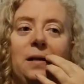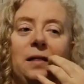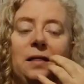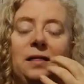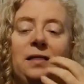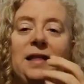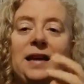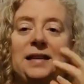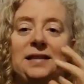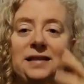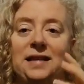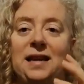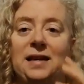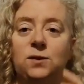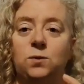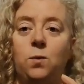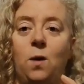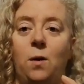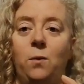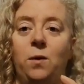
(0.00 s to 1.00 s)
this
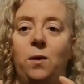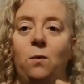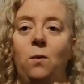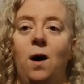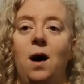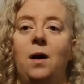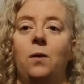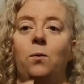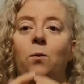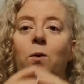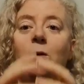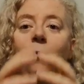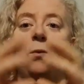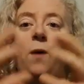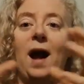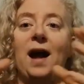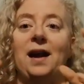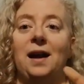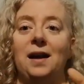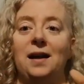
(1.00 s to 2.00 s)
is what we want. We
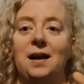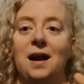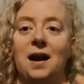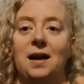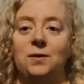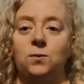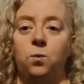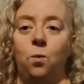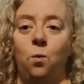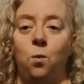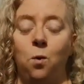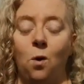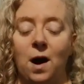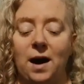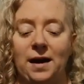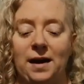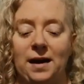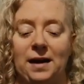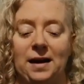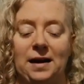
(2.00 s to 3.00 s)
recognize
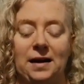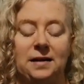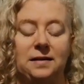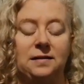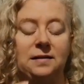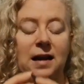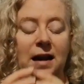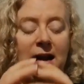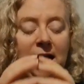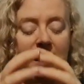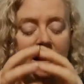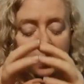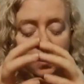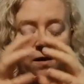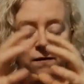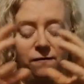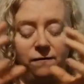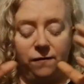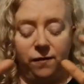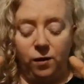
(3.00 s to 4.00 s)
what it is in
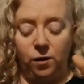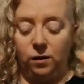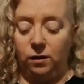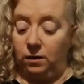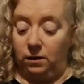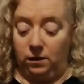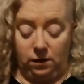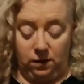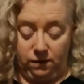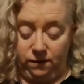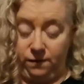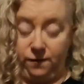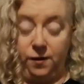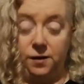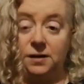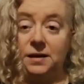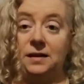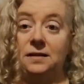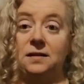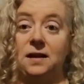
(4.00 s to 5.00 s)
the full
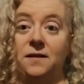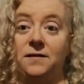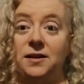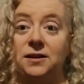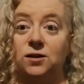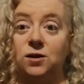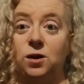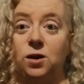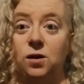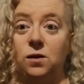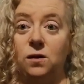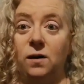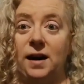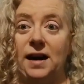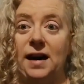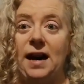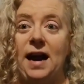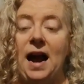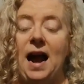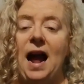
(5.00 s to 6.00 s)
fullness of its
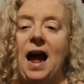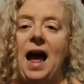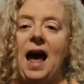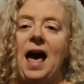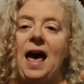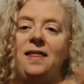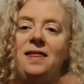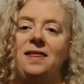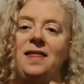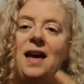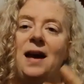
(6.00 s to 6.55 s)
glory, and